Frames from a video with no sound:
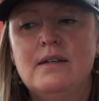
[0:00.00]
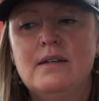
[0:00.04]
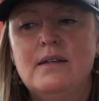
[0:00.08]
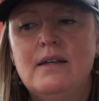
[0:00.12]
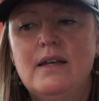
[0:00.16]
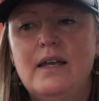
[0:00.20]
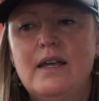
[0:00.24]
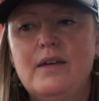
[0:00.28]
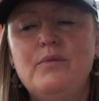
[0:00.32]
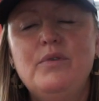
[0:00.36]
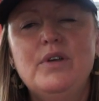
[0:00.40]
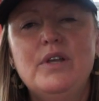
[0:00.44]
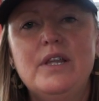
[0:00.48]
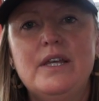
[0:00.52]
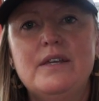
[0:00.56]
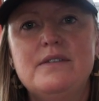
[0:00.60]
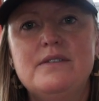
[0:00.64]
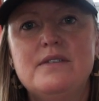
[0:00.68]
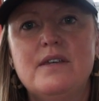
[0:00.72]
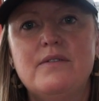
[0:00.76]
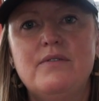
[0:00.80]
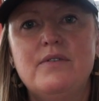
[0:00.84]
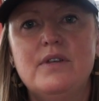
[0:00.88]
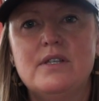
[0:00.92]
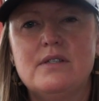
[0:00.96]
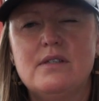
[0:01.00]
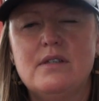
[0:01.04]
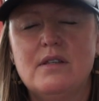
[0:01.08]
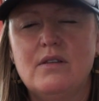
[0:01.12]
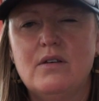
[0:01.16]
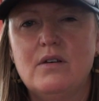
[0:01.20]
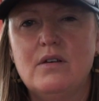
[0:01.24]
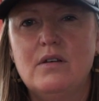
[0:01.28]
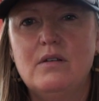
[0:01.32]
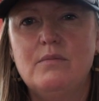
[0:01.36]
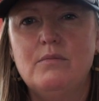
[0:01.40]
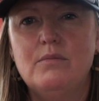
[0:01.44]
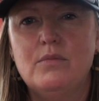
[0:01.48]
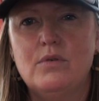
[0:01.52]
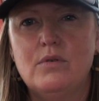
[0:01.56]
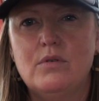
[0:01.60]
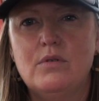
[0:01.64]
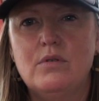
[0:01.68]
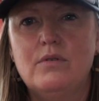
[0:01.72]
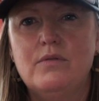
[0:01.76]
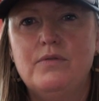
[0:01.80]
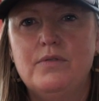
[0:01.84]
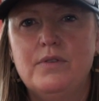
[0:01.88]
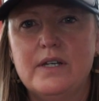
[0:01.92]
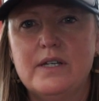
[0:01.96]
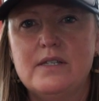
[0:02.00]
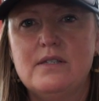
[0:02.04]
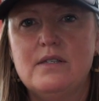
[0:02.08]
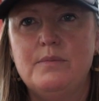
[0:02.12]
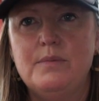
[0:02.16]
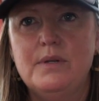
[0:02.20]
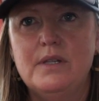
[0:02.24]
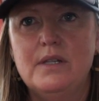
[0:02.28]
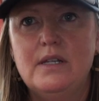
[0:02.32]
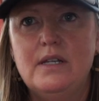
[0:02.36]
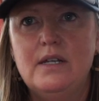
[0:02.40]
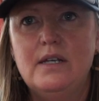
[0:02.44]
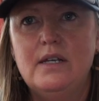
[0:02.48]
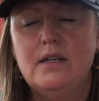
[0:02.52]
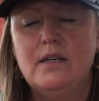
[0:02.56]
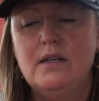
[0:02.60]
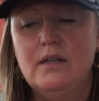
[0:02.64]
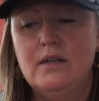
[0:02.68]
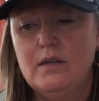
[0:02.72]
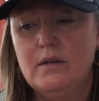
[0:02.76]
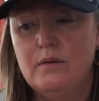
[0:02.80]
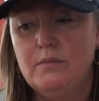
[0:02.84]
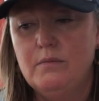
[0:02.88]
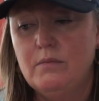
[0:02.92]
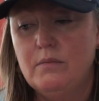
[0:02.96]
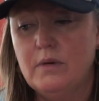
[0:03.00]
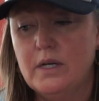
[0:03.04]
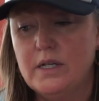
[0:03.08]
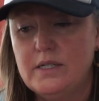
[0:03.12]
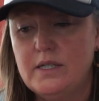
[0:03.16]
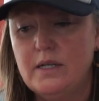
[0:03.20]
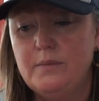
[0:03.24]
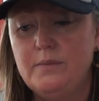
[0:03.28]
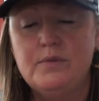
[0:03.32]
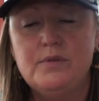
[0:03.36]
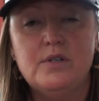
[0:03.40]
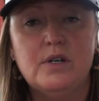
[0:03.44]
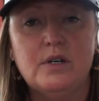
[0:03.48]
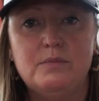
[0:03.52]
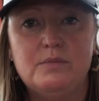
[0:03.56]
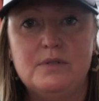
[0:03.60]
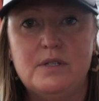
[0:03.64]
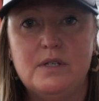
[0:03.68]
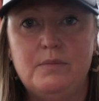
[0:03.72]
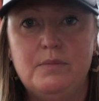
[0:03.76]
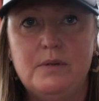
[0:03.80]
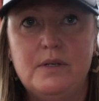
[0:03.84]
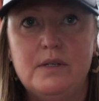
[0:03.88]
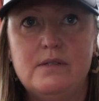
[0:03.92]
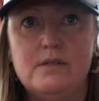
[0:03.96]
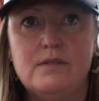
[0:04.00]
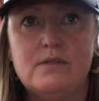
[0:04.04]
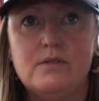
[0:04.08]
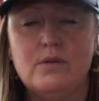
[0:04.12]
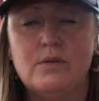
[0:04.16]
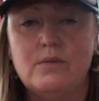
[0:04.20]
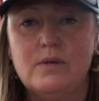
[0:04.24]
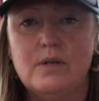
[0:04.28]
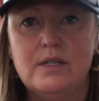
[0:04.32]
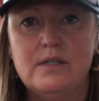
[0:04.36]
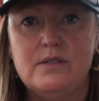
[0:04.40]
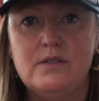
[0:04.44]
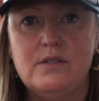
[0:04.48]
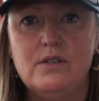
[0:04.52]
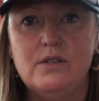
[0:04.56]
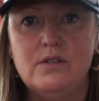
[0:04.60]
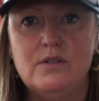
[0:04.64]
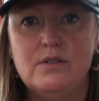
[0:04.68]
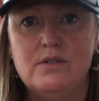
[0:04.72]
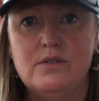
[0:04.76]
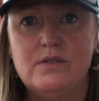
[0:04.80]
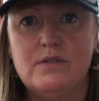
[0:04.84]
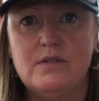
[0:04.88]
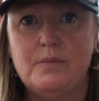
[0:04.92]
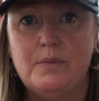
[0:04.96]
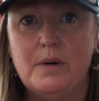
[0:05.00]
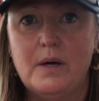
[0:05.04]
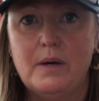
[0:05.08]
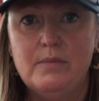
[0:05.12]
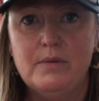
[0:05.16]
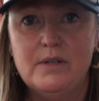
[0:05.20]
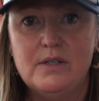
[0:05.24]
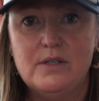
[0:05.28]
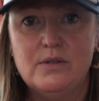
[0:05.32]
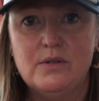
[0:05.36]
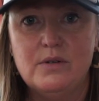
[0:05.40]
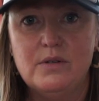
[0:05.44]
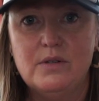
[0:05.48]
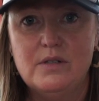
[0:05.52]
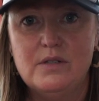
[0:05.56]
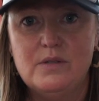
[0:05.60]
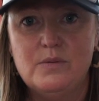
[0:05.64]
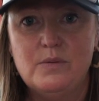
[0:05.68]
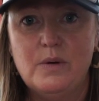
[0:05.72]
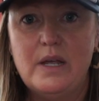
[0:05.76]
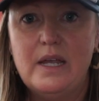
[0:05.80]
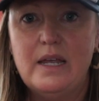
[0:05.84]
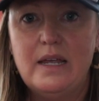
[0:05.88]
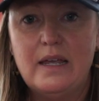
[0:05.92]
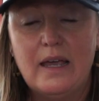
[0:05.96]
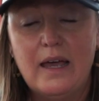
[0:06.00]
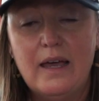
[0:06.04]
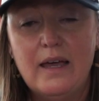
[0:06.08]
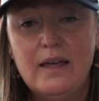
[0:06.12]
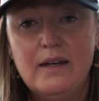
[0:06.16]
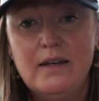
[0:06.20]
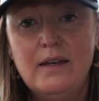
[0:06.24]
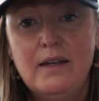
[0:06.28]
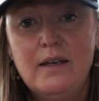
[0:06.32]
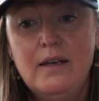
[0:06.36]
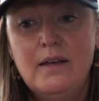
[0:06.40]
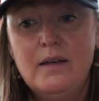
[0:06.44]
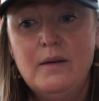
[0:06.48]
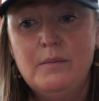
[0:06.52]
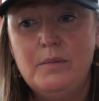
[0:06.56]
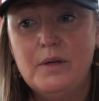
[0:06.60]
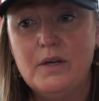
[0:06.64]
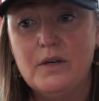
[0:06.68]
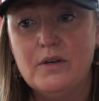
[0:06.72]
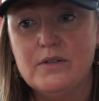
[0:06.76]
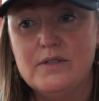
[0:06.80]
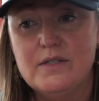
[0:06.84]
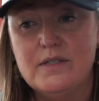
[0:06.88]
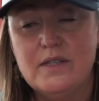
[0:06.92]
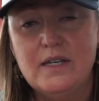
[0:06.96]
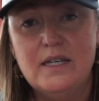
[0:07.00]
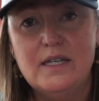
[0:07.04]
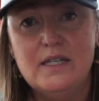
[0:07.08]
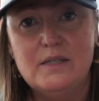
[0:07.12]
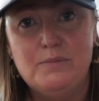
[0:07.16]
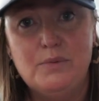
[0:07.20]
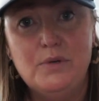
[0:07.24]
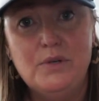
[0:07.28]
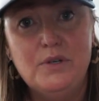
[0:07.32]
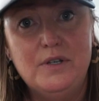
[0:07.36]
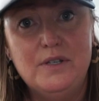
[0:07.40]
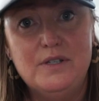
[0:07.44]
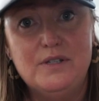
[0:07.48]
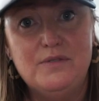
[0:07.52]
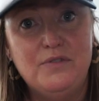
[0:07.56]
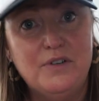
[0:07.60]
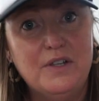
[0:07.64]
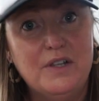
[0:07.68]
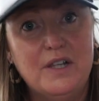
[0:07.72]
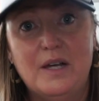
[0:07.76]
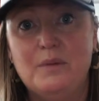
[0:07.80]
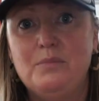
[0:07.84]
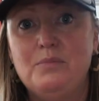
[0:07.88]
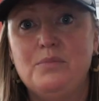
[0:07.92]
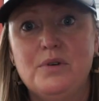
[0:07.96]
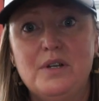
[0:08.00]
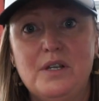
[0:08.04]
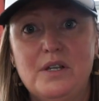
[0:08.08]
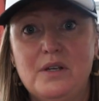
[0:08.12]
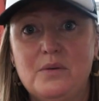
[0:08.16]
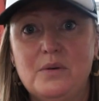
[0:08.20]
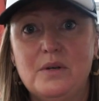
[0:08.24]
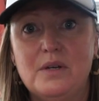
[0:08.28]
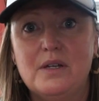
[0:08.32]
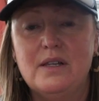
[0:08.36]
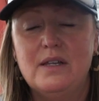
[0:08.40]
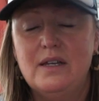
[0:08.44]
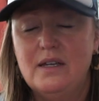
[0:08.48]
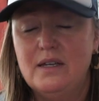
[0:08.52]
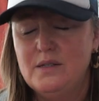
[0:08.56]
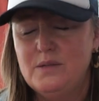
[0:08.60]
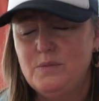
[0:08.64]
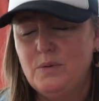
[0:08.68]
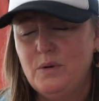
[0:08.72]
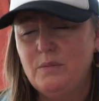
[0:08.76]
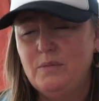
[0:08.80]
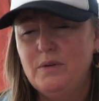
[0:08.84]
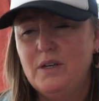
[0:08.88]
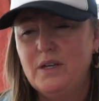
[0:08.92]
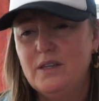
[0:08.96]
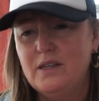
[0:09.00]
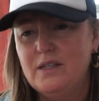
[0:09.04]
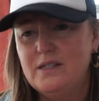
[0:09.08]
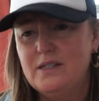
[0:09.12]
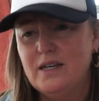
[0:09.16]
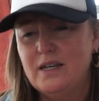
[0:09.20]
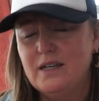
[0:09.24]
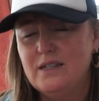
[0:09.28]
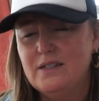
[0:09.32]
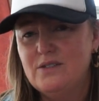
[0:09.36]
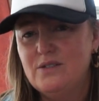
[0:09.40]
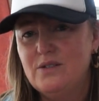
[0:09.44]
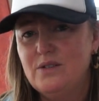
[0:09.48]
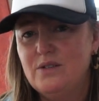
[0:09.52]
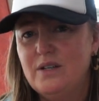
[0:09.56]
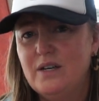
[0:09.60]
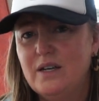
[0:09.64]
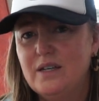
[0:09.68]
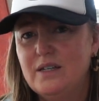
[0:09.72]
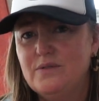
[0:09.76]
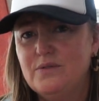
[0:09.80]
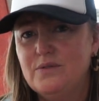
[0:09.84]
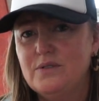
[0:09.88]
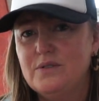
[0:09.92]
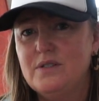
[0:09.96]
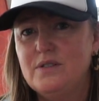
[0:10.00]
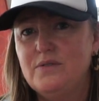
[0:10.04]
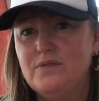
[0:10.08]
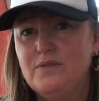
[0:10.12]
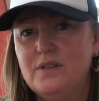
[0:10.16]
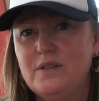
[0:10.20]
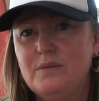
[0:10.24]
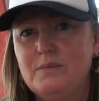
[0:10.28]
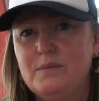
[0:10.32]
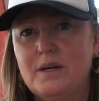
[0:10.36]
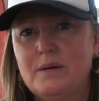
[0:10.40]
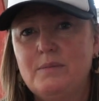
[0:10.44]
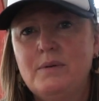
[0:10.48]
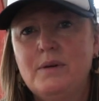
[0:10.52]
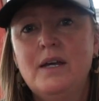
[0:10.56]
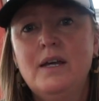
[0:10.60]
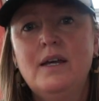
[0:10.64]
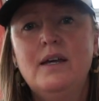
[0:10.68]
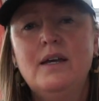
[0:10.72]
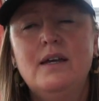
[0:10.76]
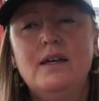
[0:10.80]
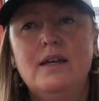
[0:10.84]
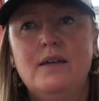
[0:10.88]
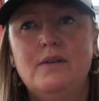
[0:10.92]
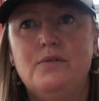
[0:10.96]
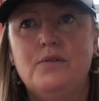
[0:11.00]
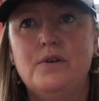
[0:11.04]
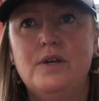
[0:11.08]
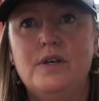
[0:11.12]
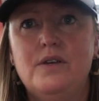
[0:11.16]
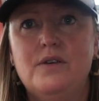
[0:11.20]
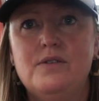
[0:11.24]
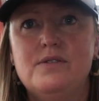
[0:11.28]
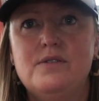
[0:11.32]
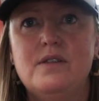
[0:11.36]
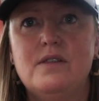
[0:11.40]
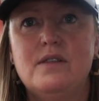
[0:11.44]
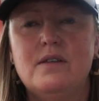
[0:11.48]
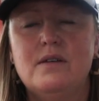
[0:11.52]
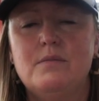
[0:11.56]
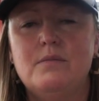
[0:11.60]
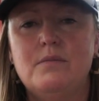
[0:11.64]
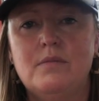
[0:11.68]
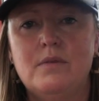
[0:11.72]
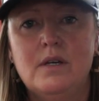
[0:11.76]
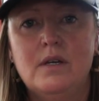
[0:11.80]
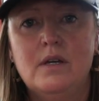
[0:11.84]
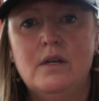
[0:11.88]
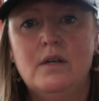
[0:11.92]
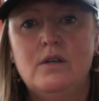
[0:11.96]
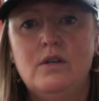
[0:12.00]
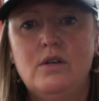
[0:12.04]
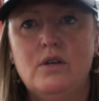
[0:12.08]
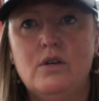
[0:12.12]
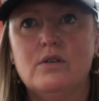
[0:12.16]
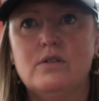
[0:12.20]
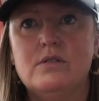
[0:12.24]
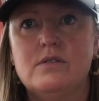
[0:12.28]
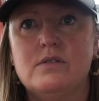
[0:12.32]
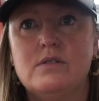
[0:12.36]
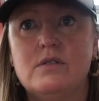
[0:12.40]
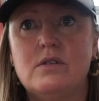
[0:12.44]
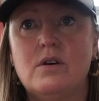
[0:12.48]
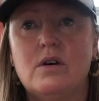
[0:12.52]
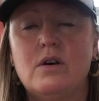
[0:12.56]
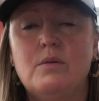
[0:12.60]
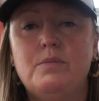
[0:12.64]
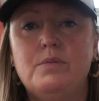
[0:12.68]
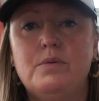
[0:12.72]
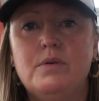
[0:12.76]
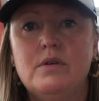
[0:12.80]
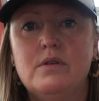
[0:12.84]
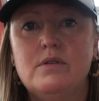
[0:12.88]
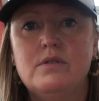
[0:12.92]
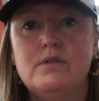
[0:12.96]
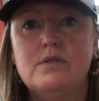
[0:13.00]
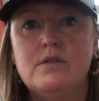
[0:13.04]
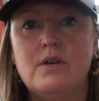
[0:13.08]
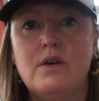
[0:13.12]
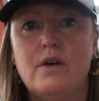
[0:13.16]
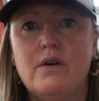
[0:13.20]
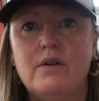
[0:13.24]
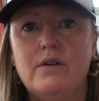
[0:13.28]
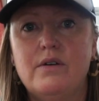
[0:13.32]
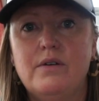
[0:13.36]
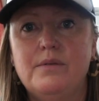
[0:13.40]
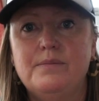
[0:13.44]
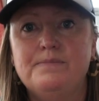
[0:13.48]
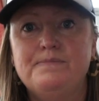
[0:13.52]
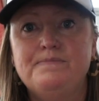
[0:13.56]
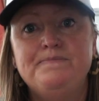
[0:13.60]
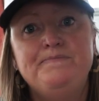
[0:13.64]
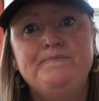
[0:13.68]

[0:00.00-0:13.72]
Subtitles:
really has given us a lot more flexibility. My top tip is always to use the public toilets where you can, because these beauties fill up pretty quickly. It probably only takes 2 days for us to fill them up if we're using them non-stop. So,